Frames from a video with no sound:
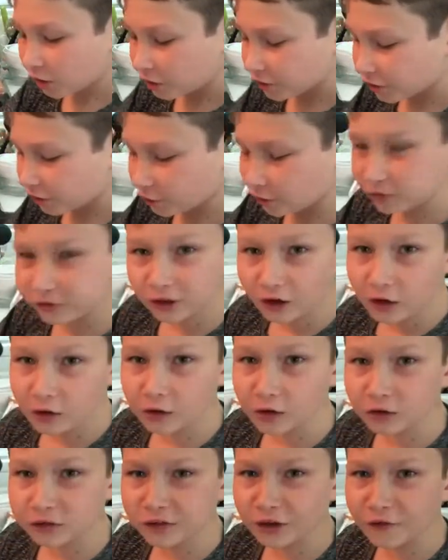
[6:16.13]
So
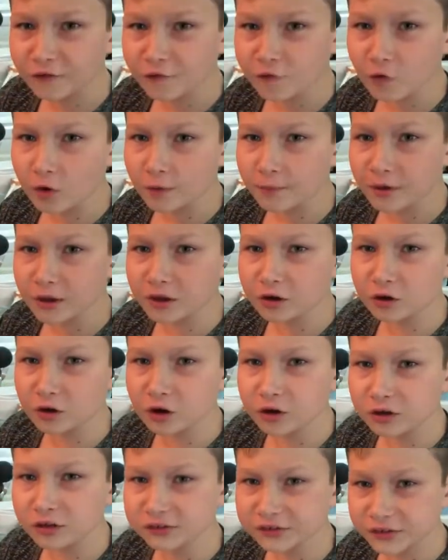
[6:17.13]
it'll start forming. You're
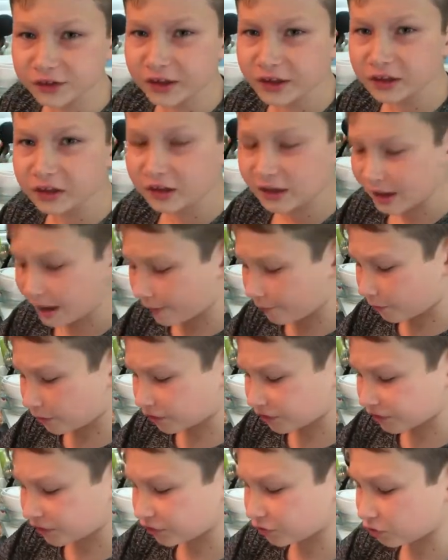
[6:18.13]
gonna see it in the
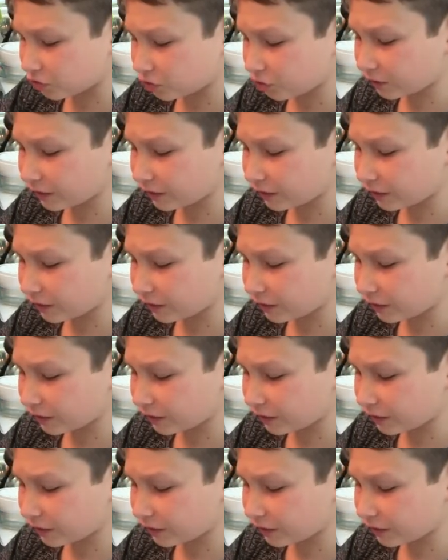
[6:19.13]
camera sooner